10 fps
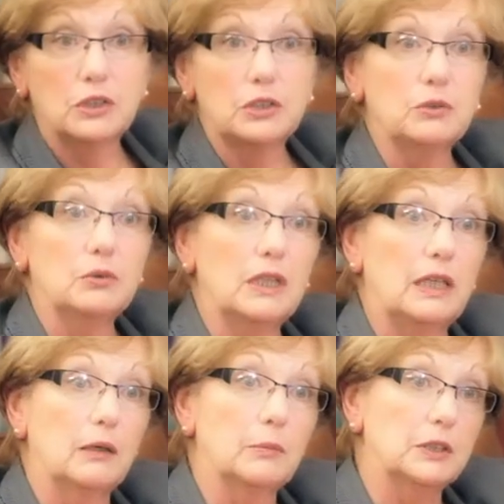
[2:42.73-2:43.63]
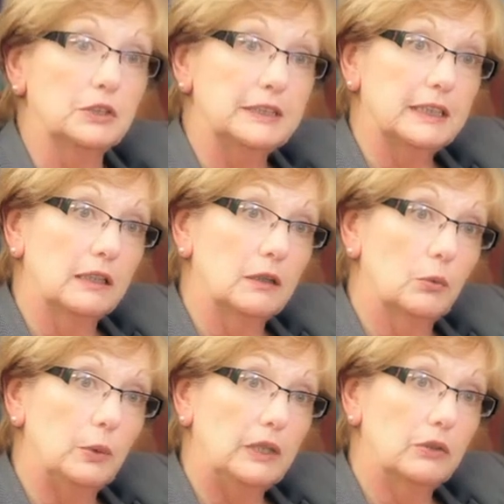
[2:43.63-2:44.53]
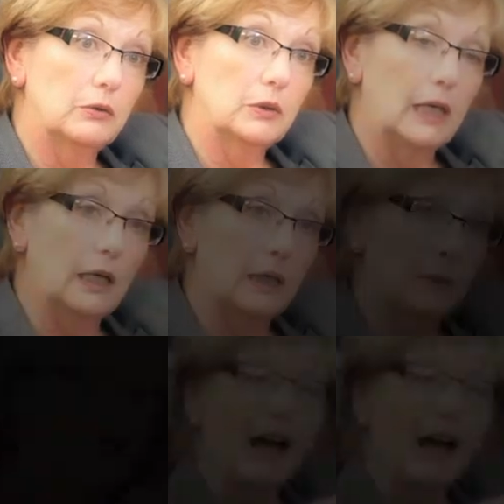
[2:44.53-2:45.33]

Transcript: to the purchasing that we do here.